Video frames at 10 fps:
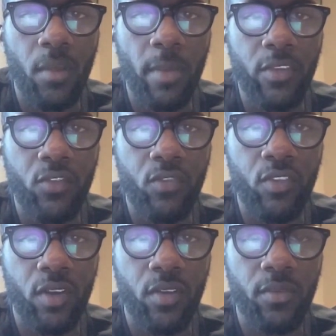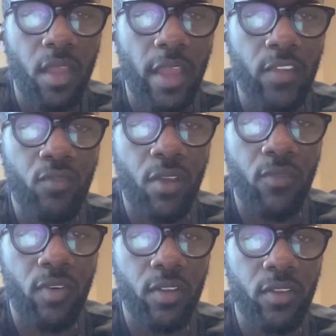message result as
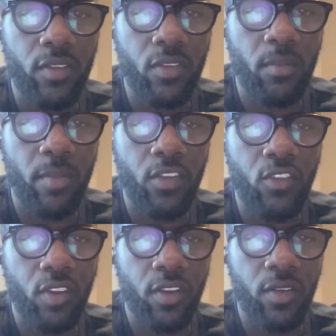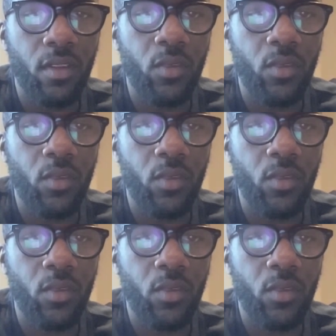reference to make sure